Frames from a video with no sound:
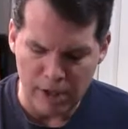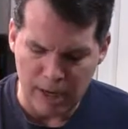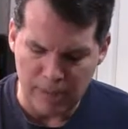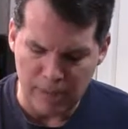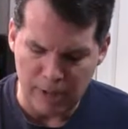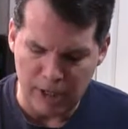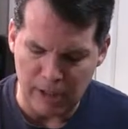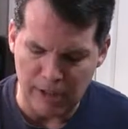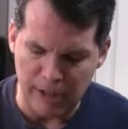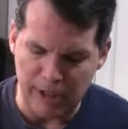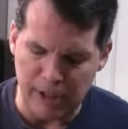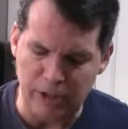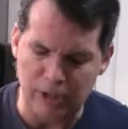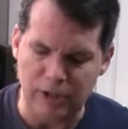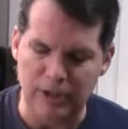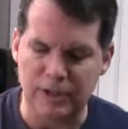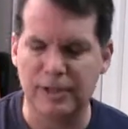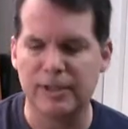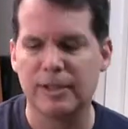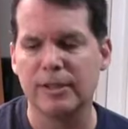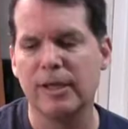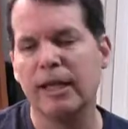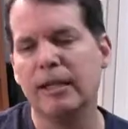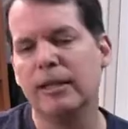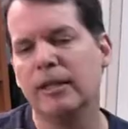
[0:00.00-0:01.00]
I'm going to let it
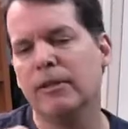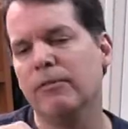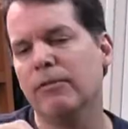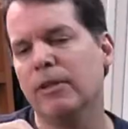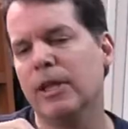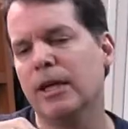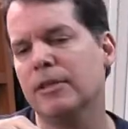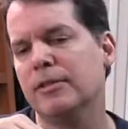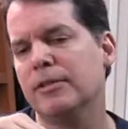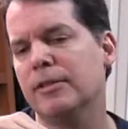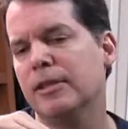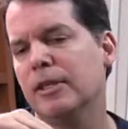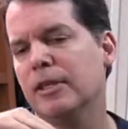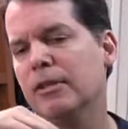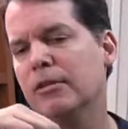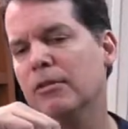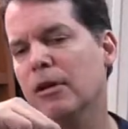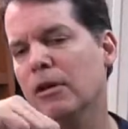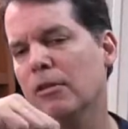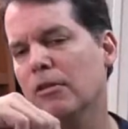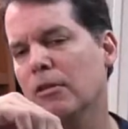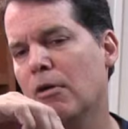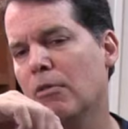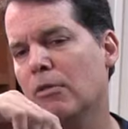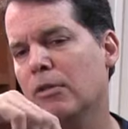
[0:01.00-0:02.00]
just slightly flex in
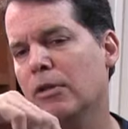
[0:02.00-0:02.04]
along